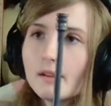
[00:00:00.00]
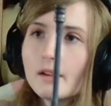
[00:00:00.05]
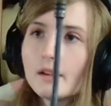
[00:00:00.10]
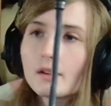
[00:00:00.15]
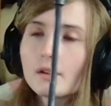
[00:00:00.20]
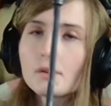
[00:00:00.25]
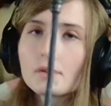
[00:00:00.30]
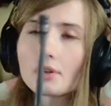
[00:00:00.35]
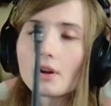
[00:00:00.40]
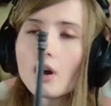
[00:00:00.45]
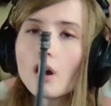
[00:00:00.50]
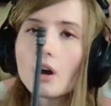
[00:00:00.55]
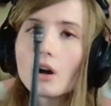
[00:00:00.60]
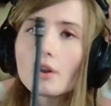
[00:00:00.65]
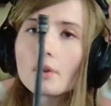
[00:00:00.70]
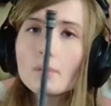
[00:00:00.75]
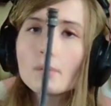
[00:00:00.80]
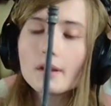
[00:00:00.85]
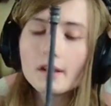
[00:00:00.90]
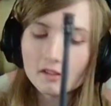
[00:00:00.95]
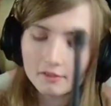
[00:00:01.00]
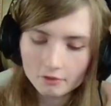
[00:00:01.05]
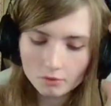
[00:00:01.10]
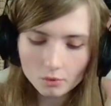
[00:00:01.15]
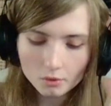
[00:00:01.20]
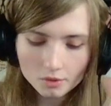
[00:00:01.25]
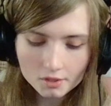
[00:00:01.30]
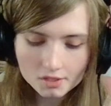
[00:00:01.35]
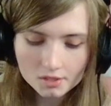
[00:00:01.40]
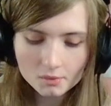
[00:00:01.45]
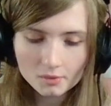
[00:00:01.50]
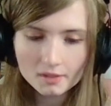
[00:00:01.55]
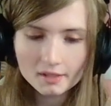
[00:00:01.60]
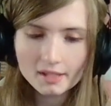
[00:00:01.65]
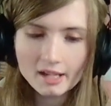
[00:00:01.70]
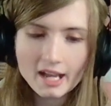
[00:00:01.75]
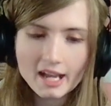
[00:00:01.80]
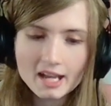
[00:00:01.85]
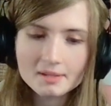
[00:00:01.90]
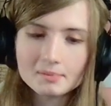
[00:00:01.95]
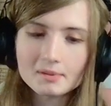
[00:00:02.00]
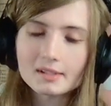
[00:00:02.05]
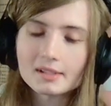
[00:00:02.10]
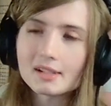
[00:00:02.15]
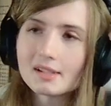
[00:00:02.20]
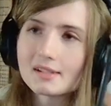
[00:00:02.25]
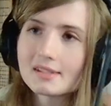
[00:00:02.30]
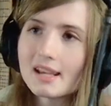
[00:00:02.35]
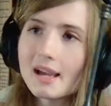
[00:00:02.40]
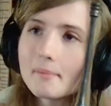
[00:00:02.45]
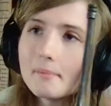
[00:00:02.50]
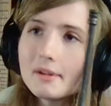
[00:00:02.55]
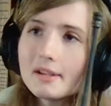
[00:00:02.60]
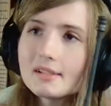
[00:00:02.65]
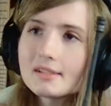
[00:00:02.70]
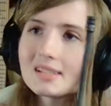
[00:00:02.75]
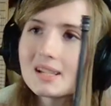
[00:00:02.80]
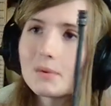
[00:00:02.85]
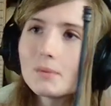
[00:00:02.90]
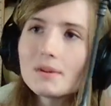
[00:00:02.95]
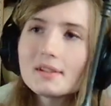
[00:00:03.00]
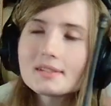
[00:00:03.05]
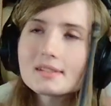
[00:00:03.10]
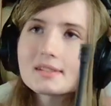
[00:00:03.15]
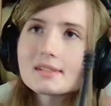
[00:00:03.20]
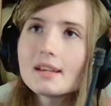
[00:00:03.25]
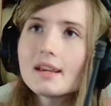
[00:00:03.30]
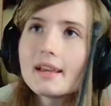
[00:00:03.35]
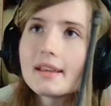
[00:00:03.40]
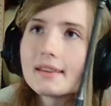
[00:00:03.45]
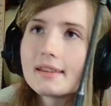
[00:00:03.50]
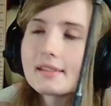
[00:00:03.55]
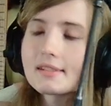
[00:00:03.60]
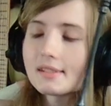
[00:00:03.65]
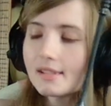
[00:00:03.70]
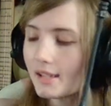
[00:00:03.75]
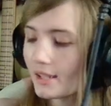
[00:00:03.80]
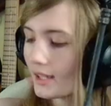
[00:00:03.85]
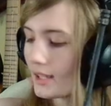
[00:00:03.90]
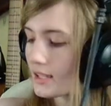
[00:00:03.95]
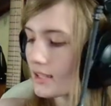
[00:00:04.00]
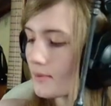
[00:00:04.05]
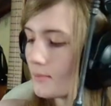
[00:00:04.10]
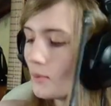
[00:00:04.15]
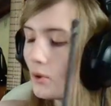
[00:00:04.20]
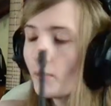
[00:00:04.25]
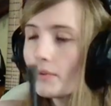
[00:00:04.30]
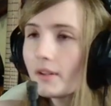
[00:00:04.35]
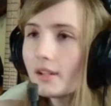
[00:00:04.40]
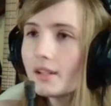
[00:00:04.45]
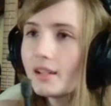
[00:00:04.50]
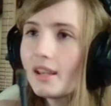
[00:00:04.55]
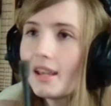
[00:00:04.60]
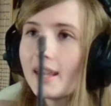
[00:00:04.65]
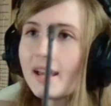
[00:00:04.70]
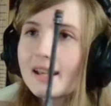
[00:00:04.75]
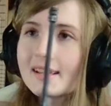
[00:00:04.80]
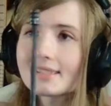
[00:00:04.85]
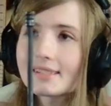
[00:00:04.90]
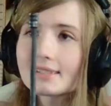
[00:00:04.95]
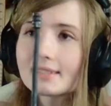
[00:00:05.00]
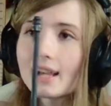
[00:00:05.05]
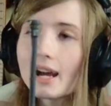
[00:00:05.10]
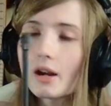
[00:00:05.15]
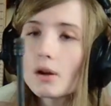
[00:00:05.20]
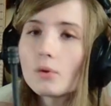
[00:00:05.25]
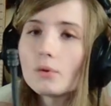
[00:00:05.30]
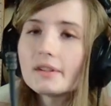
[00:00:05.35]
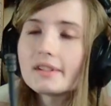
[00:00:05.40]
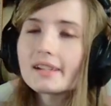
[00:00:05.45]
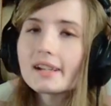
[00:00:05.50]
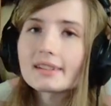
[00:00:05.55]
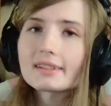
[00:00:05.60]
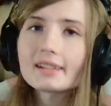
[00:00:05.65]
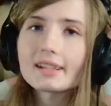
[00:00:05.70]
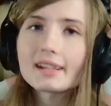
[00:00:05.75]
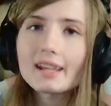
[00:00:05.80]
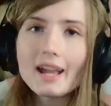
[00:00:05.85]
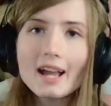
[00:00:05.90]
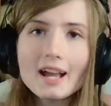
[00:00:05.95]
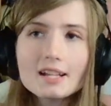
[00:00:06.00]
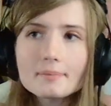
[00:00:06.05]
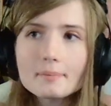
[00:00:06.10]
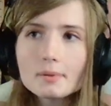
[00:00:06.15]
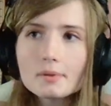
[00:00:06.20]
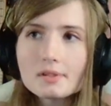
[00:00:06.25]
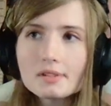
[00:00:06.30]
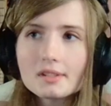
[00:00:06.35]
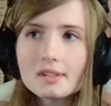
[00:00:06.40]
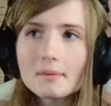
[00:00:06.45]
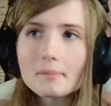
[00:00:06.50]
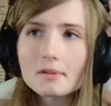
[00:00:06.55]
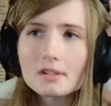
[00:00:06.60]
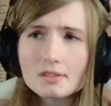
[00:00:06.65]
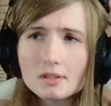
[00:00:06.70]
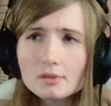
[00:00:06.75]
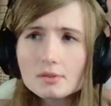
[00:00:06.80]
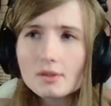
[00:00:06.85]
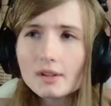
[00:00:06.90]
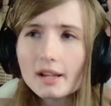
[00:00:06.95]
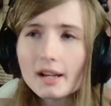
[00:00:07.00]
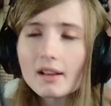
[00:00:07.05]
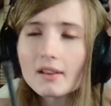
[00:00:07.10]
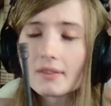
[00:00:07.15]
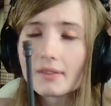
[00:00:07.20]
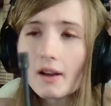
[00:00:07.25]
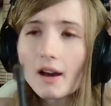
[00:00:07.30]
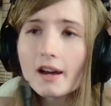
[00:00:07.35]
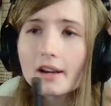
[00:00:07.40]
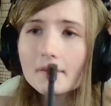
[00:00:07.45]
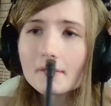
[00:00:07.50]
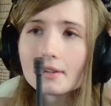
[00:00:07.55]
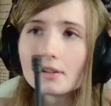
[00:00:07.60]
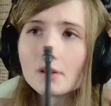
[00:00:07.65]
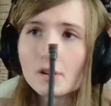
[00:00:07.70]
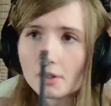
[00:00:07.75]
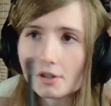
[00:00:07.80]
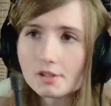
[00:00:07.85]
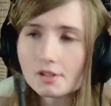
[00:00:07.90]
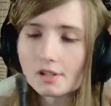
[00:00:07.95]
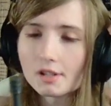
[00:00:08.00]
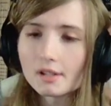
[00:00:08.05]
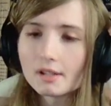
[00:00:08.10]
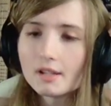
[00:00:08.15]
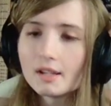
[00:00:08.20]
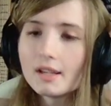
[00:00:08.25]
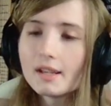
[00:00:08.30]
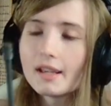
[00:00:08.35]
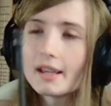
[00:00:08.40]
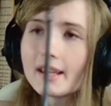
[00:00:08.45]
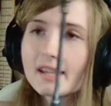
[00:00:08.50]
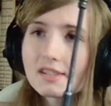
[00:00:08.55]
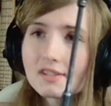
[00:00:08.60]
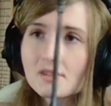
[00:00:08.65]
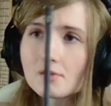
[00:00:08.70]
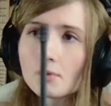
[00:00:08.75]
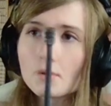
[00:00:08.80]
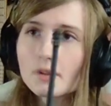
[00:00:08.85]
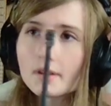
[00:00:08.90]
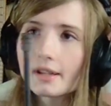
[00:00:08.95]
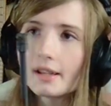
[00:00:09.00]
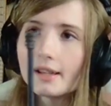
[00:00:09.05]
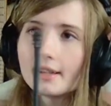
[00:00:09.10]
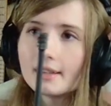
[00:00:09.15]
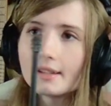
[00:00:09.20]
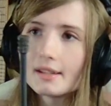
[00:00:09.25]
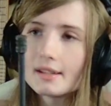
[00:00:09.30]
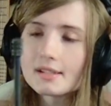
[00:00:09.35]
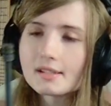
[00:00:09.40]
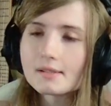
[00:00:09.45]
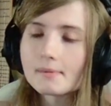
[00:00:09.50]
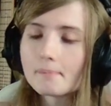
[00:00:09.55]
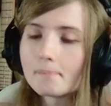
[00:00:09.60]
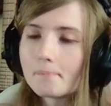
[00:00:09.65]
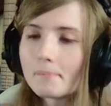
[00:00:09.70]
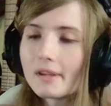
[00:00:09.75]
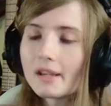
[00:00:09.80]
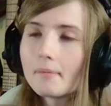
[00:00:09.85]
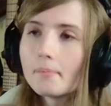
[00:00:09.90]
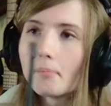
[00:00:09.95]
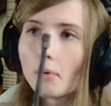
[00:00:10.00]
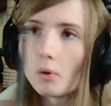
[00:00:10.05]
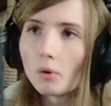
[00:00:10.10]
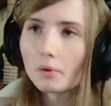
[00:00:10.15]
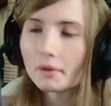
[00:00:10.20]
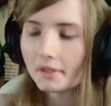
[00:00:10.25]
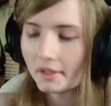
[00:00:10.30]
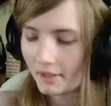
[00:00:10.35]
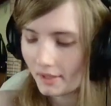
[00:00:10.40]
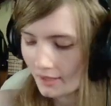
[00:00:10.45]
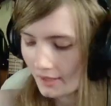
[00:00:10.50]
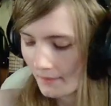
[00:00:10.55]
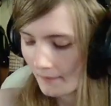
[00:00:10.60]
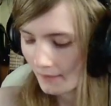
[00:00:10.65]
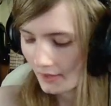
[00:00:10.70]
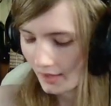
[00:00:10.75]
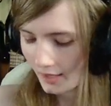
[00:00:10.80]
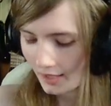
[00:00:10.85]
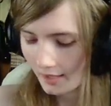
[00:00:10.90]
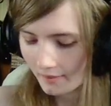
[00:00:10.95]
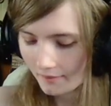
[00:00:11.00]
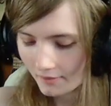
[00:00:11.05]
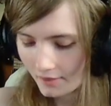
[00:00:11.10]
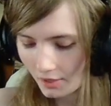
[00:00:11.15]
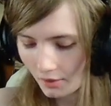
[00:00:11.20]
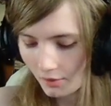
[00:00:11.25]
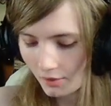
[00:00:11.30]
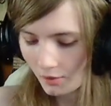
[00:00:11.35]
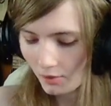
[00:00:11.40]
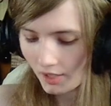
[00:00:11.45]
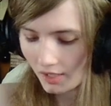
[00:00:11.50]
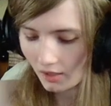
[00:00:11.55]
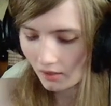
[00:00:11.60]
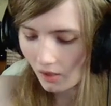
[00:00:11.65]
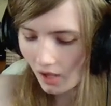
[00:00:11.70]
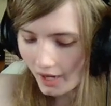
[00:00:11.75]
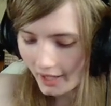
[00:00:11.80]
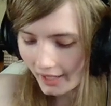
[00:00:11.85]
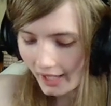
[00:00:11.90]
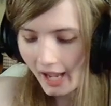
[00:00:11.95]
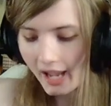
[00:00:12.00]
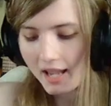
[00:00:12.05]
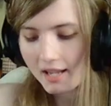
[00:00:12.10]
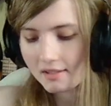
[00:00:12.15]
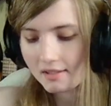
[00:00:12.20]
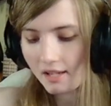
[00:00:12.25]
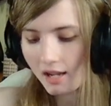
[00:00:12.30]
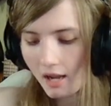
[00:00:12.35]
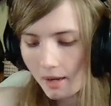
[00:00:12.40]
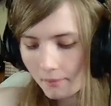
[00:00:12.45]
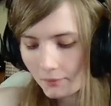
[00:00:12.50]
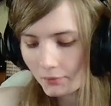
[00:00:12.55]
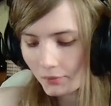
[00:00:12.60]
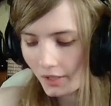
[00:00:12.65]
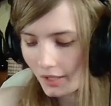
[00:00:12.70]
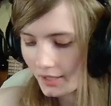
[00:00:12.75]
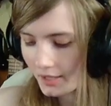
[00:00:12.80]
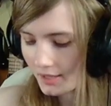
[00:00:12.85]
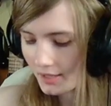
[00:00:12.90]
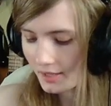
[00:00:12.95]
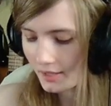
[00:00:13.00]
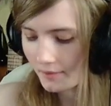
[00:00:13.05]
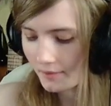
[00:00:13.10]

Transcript: goes all the way forward to where the gas bucket is. That means that once this thing gets moving, it's not only got the gas pushing it, but it's also got a lot of inertia. It's stored in this big bolt. So you get a lot of gas up front